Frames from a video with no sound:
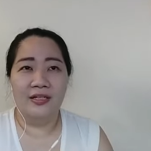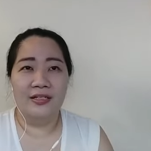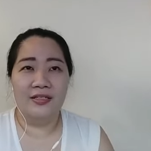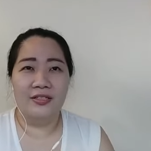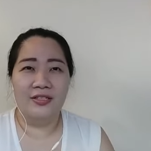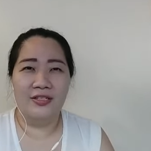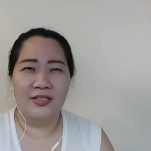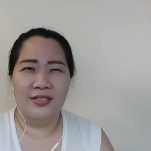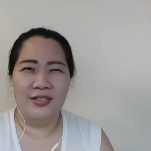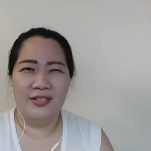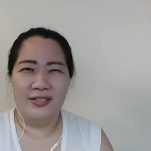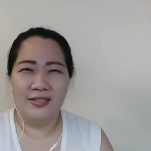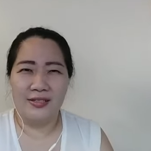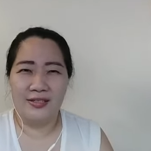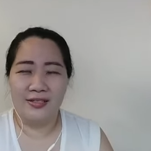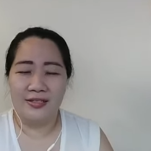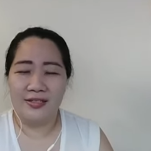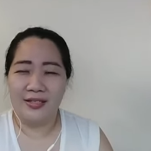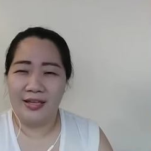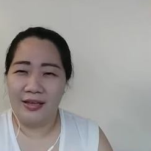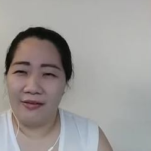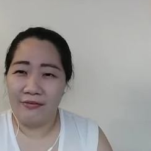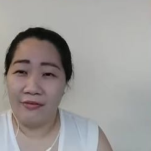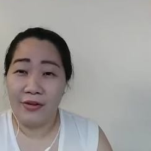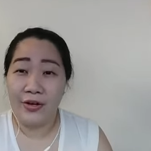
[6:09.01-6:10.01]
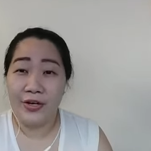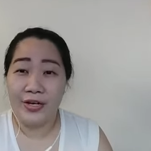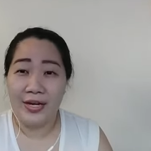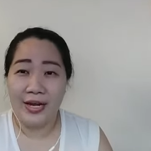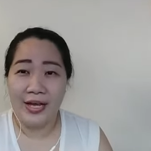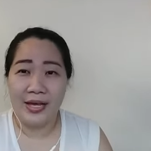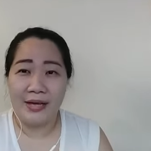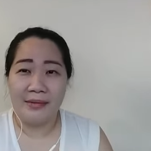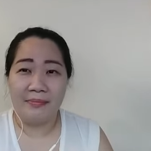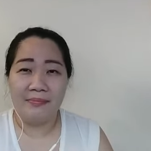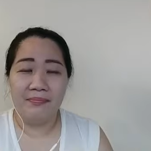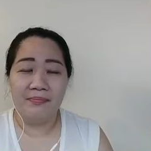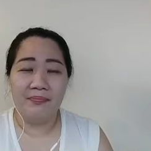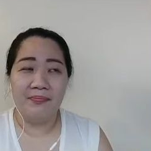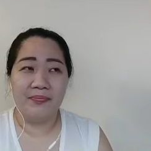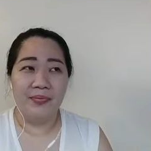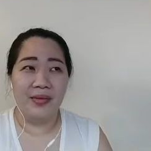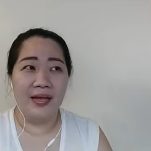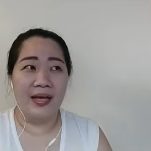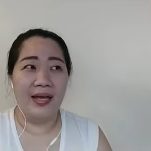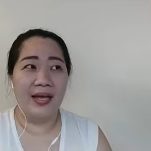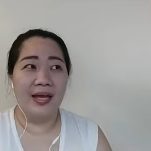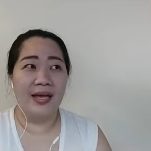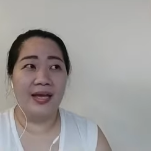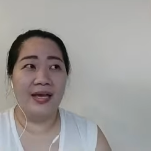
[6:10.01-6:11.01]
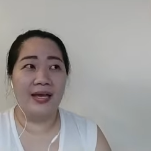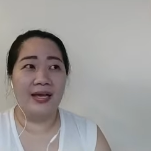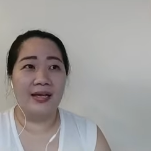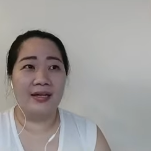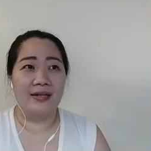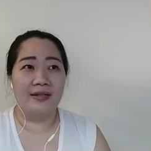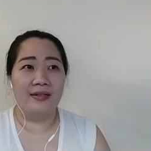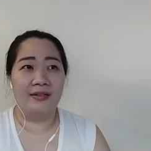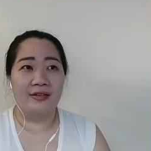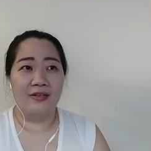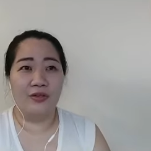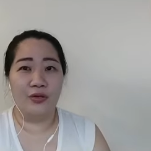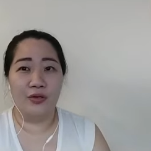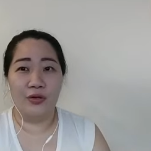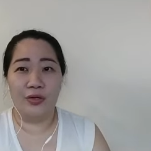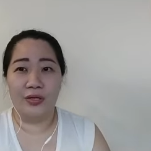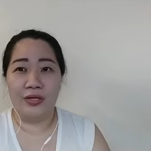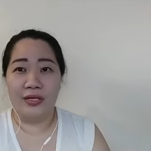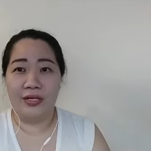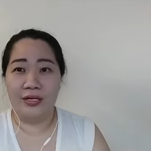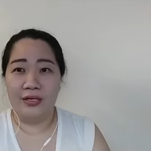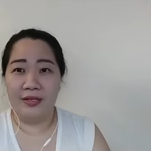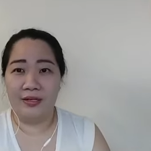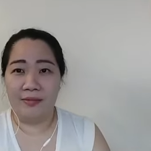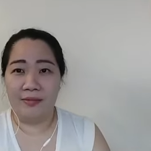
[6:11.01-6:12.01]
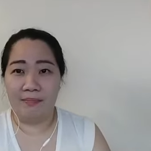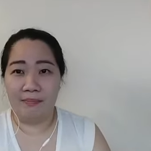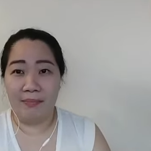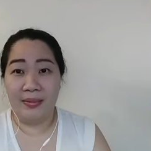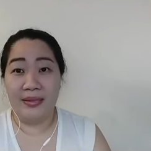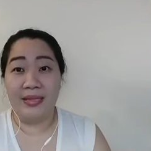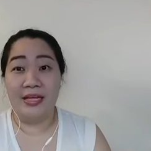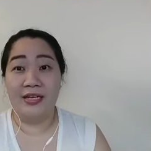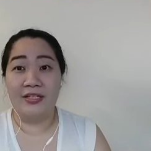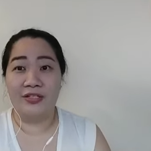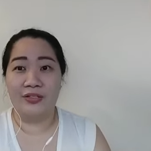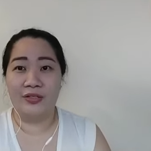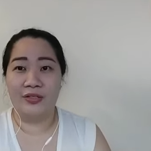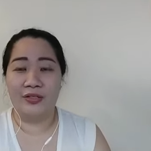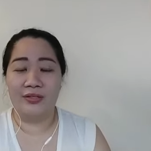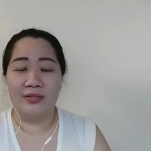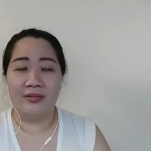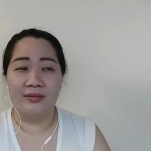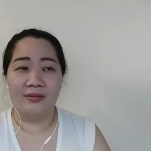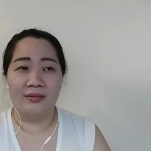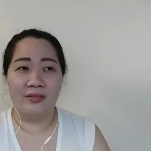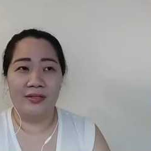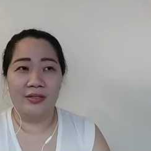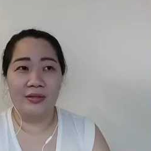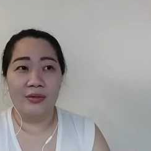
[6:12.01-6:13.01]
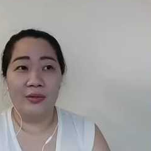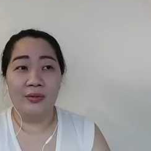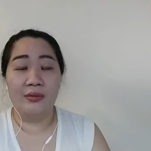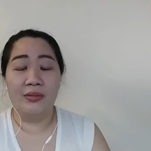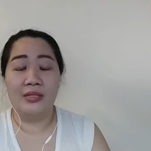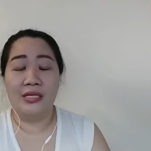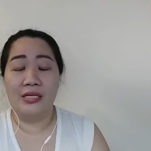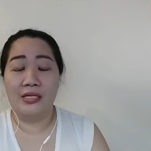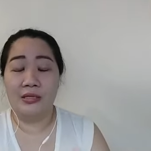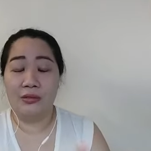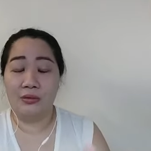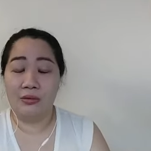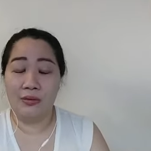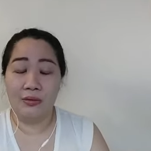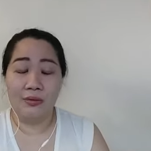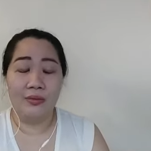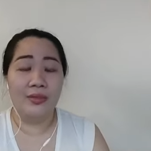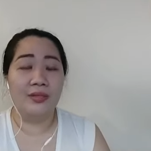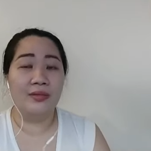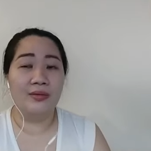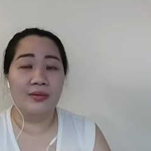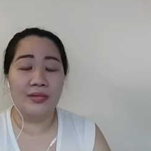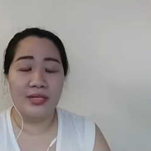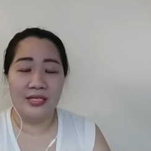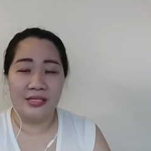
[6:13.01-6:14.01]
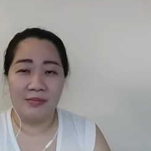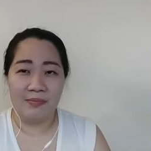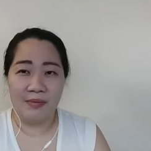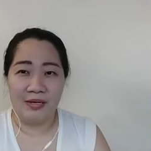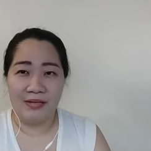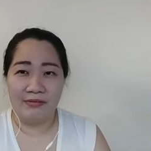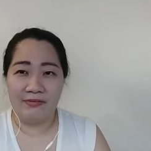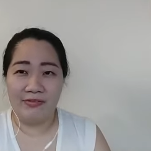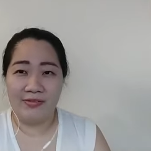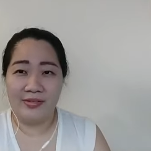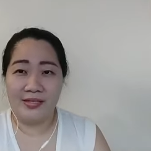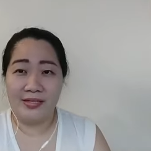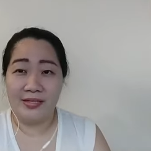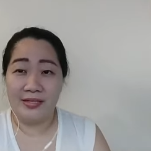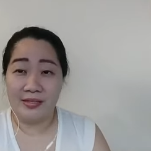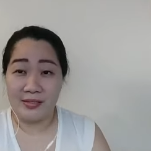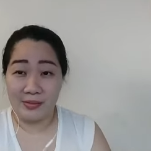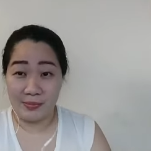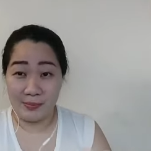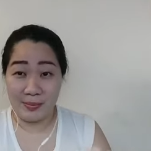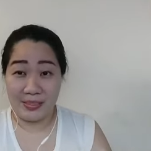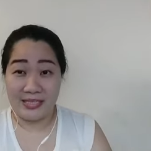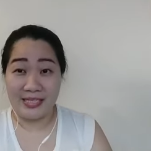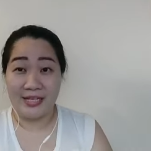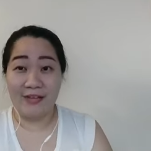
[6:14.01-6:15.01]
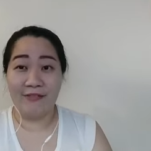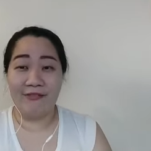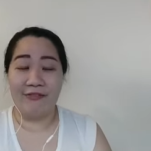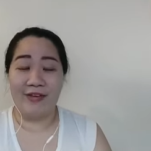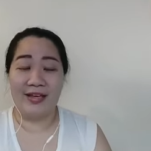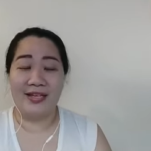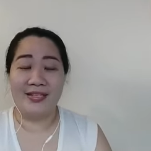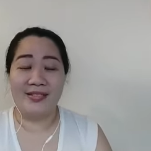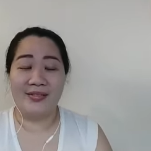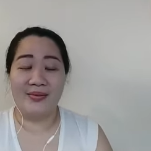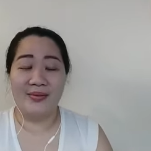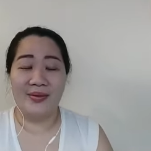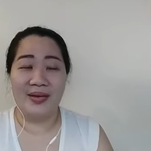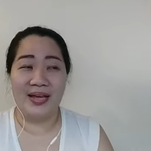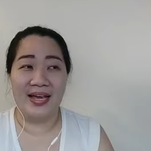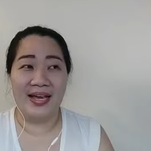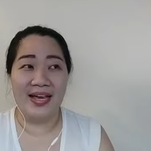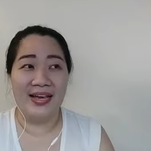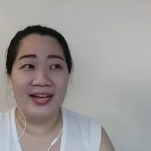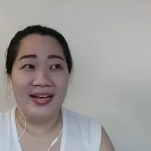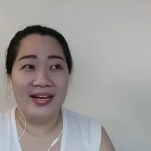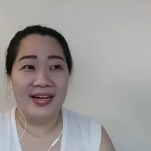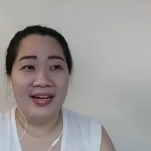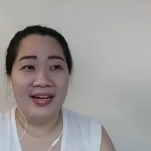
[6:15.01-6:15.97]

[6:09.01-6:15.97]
Just give your name and your petition. You don't need to go into the spe- specifics, okay?